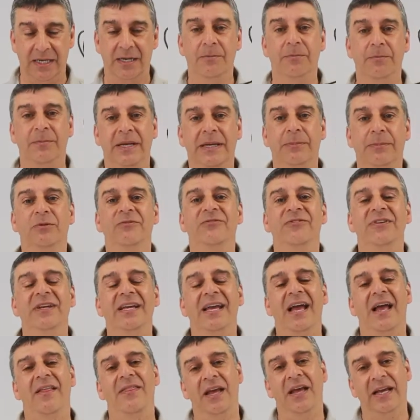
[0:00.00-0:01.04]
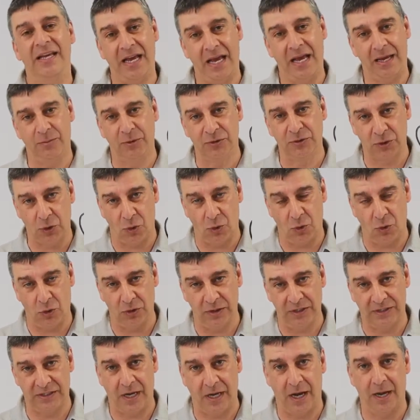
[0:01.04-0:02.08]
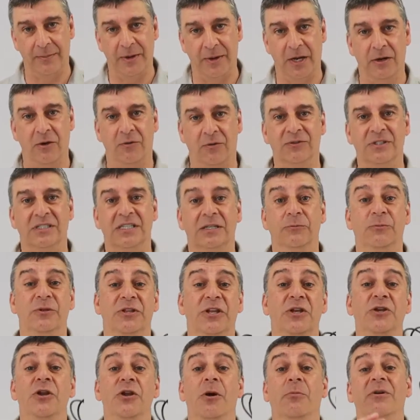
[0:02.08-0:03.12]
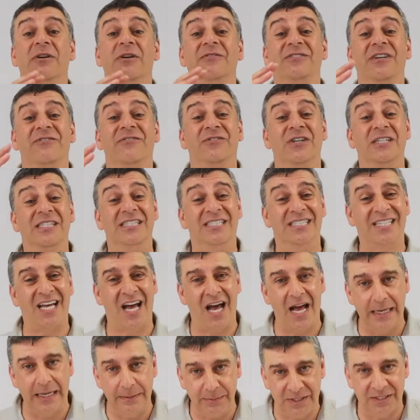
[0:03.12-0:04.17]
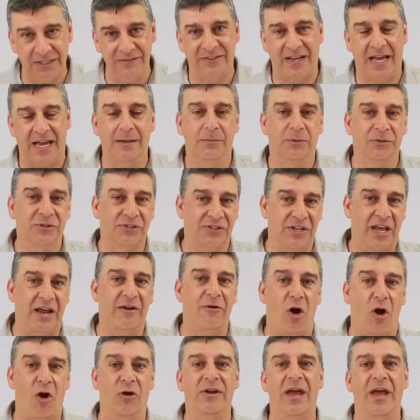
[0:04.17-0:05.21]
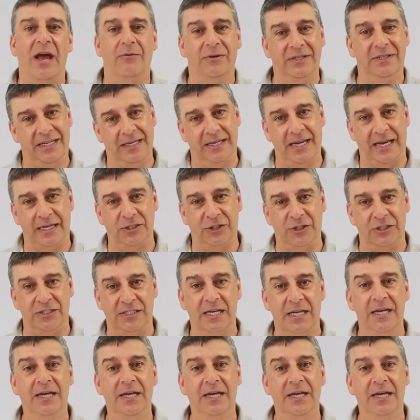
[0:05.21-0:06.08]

People forget their cables all the time, and obviously with the number of different types of cables there are now and connections,